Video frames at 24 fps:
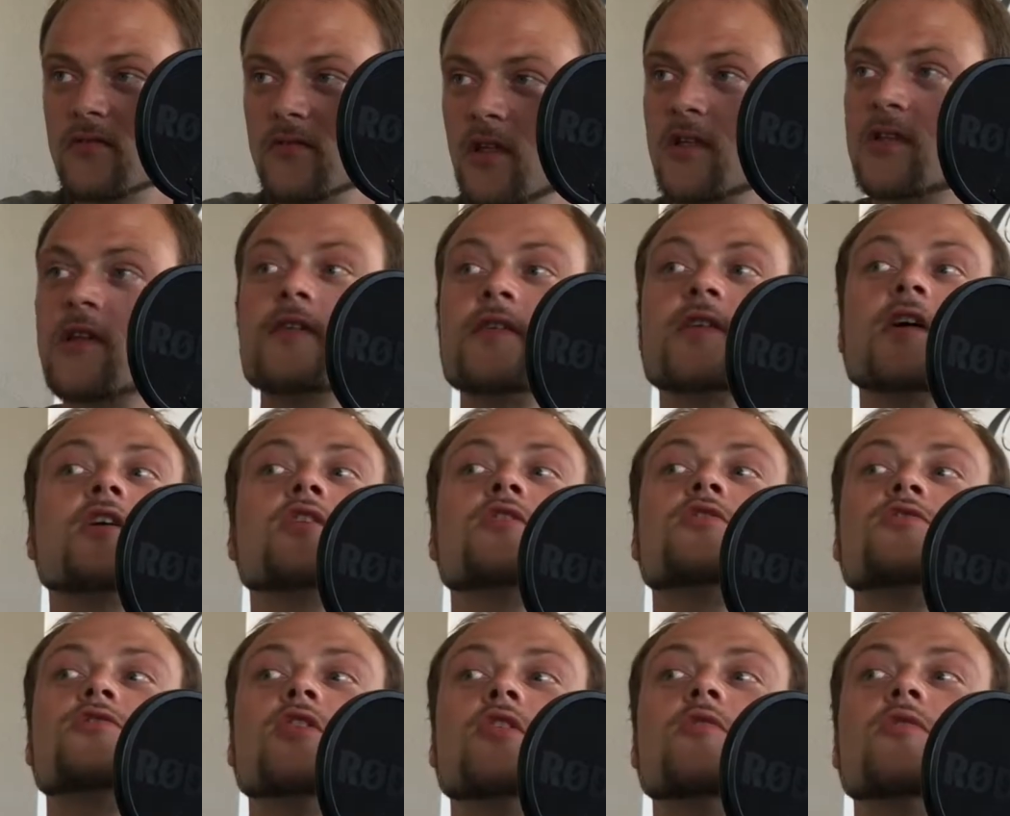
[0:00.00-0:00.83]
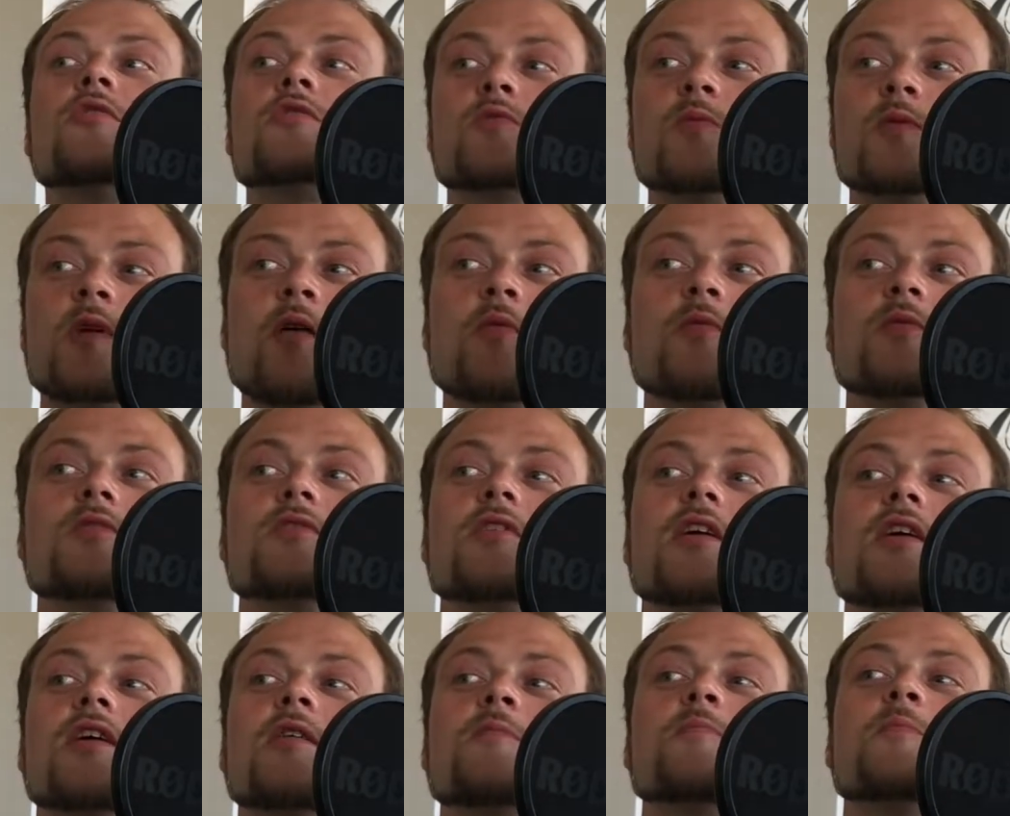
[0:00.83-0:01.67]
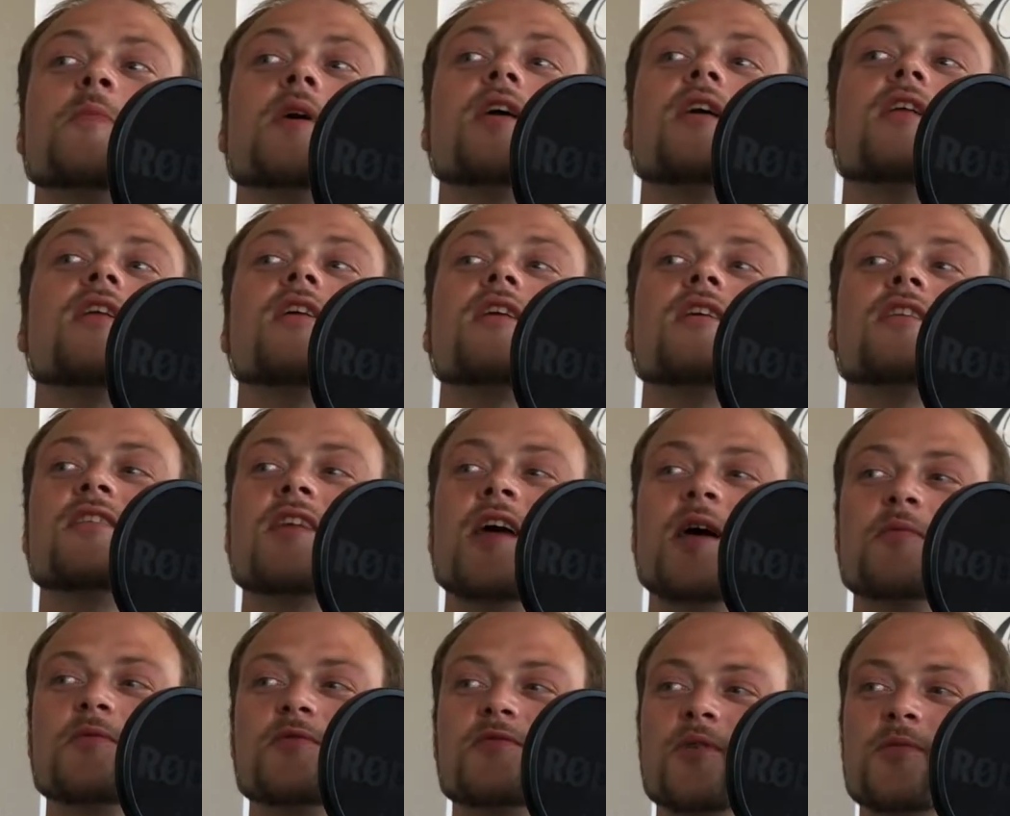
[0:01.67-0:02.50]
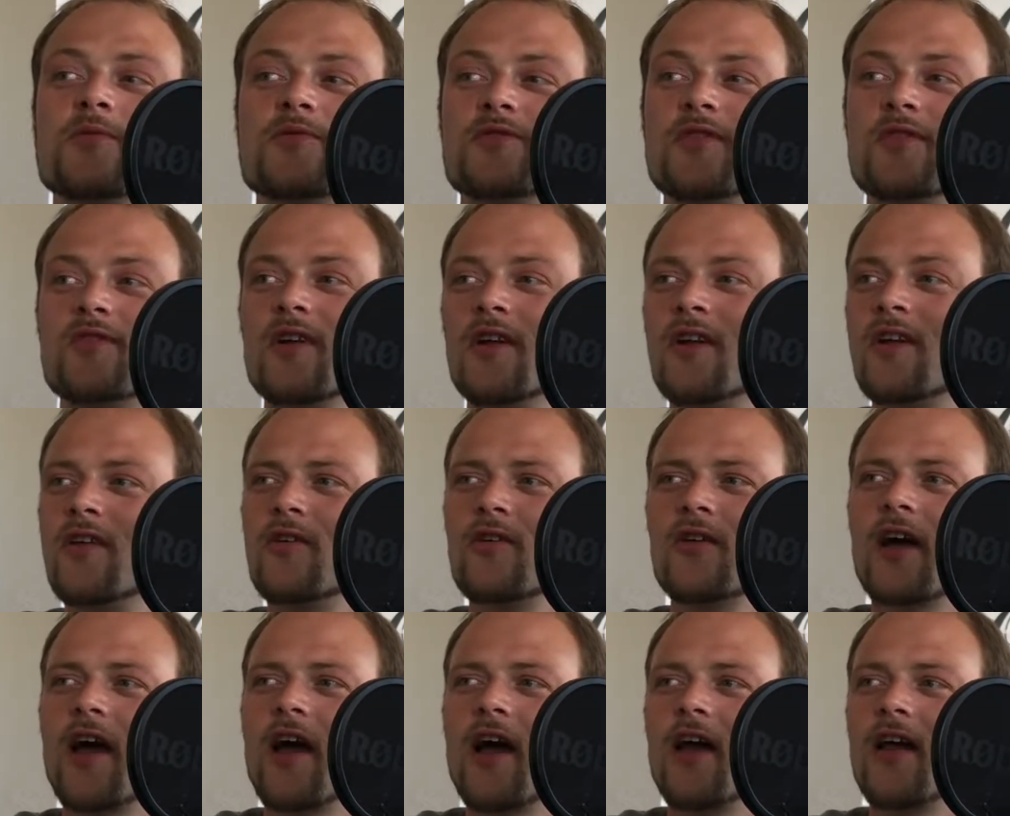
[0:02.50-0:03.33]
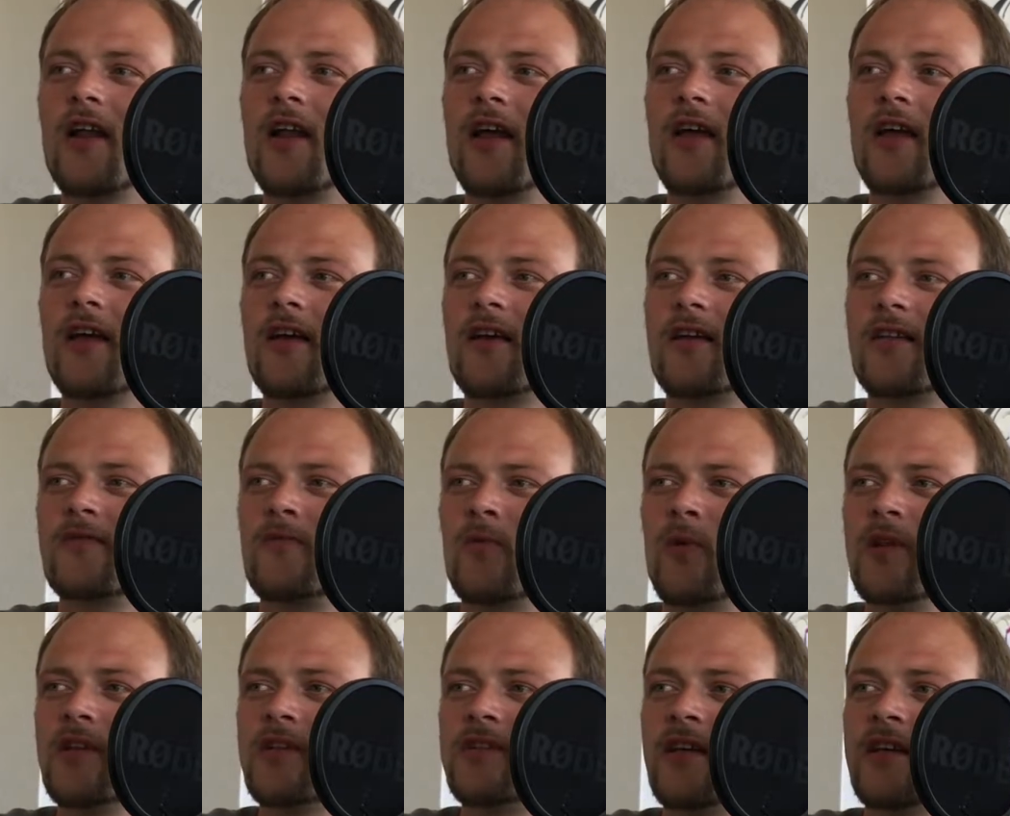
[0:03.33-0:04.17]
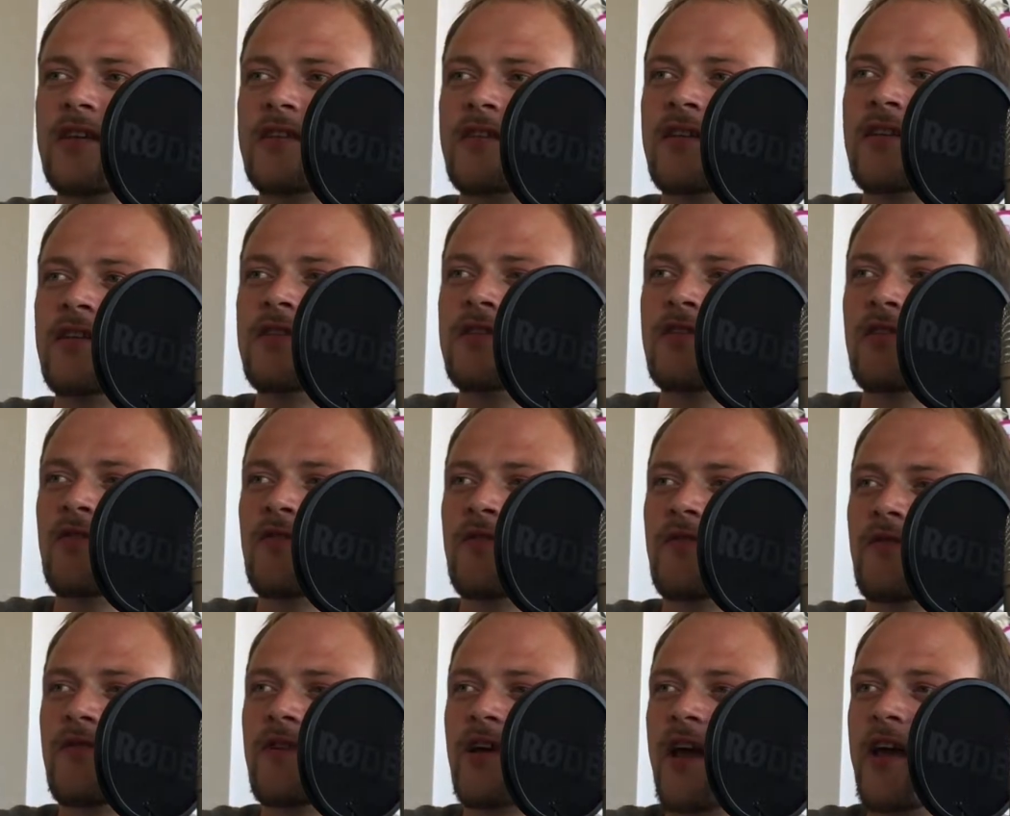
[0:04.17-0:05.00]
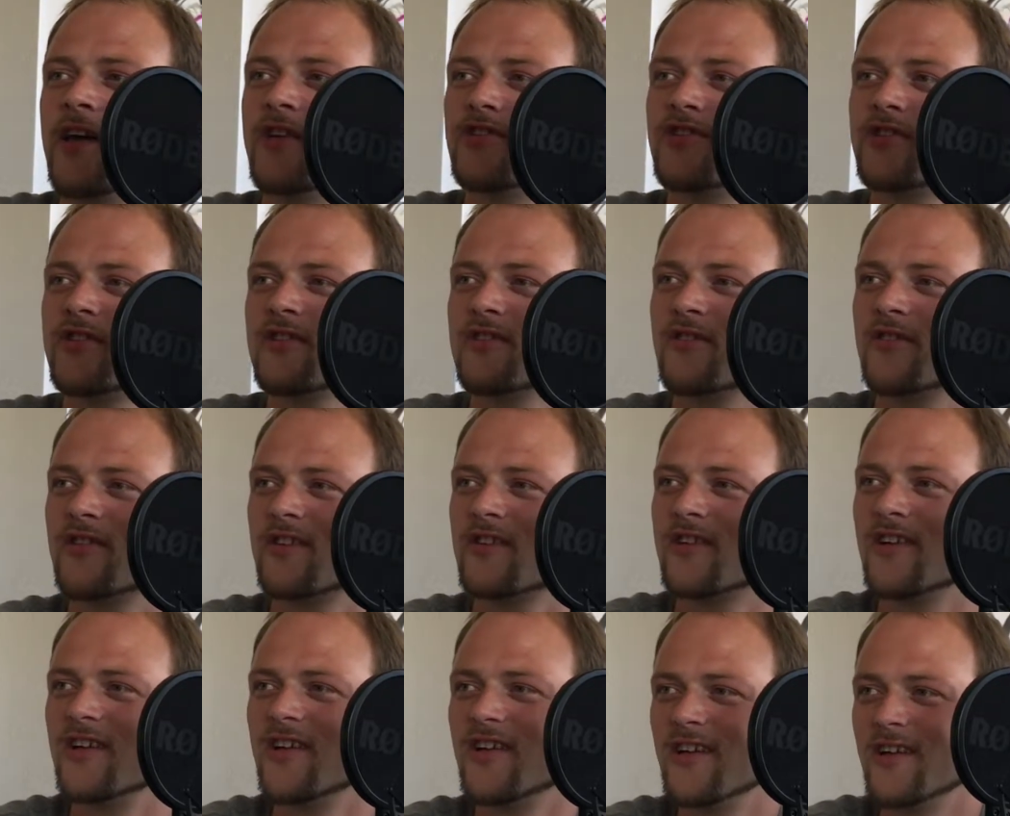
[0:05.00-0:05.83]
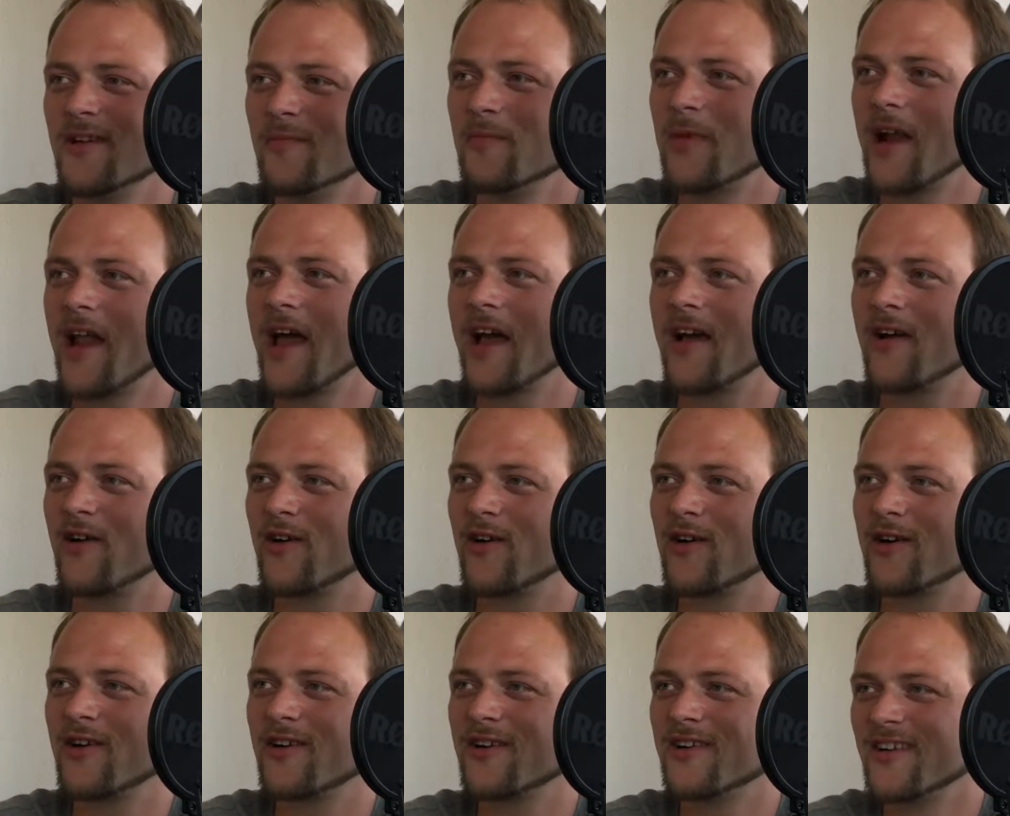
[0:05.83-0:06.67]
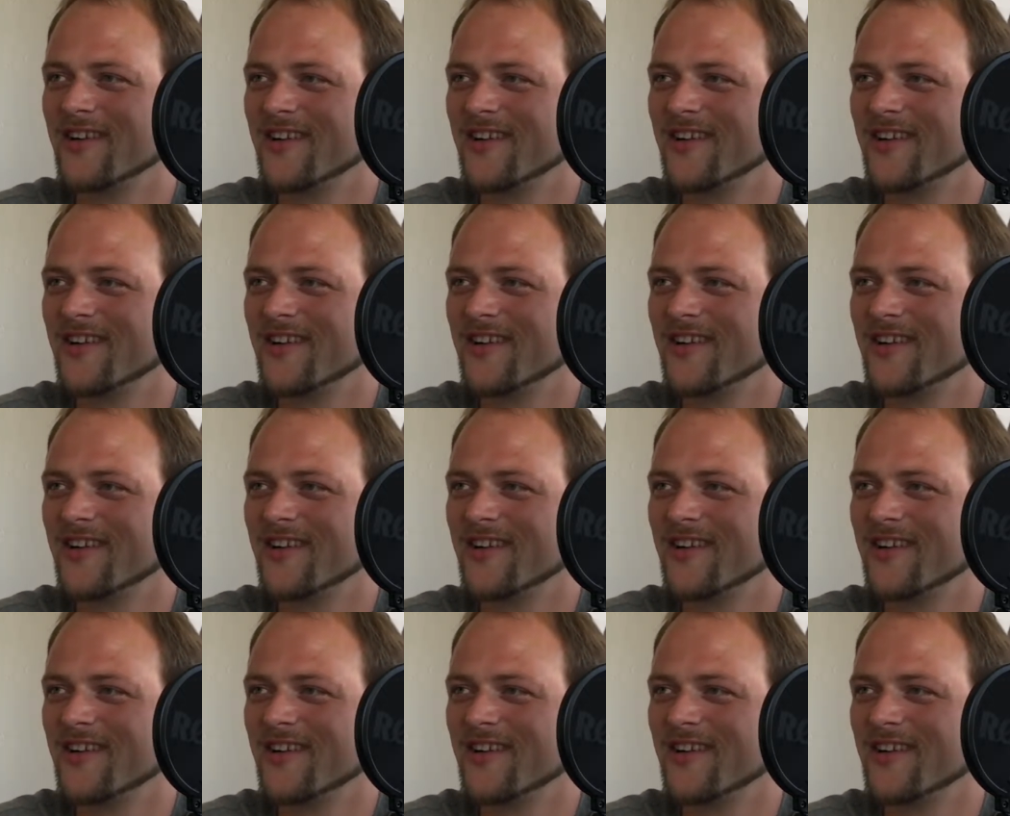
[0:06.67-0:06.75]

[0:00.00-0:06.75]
Because I heard jokes when I was like beginning in the Amsterdam show, like you're like 1/16 of Asian or black or